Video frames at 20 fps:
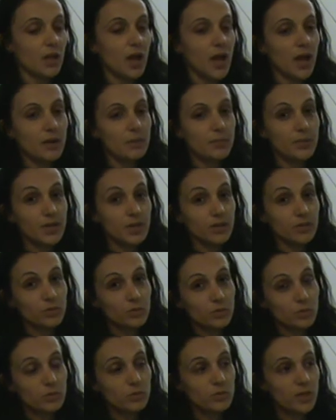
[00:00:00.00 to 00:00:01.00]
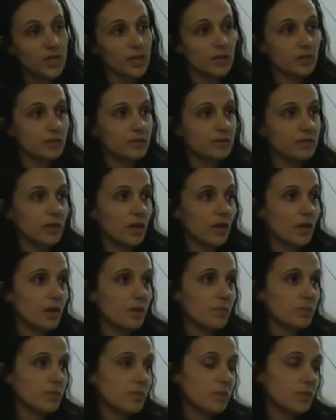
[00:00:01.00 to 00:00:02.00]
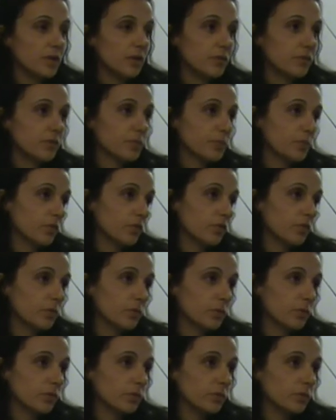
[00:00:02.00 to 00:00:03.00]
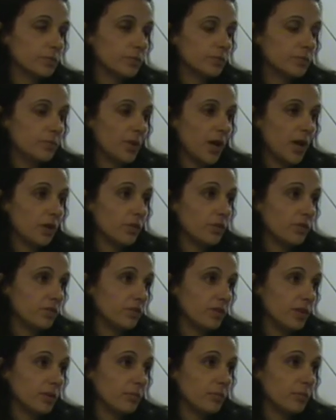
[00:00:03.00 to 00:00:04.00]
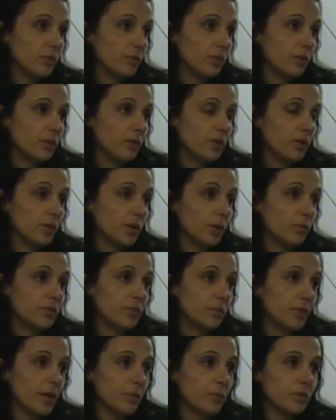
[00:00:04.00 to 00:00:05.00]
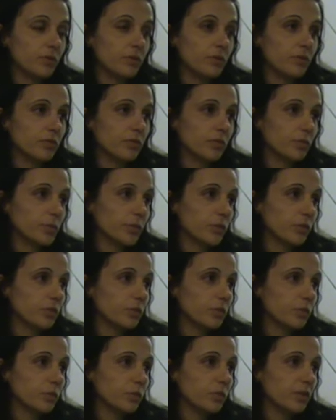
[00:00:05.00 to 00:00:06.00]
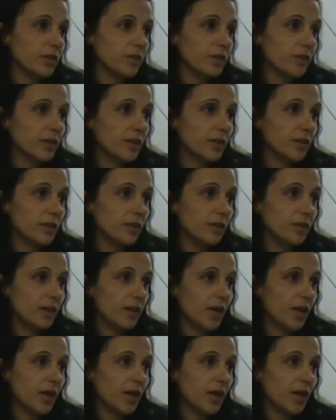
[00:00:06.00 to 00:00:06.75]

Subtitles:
Yeah, I mean it's all linked. Irresponsible pet ownership, you know, comes about because of irresponsible breeding,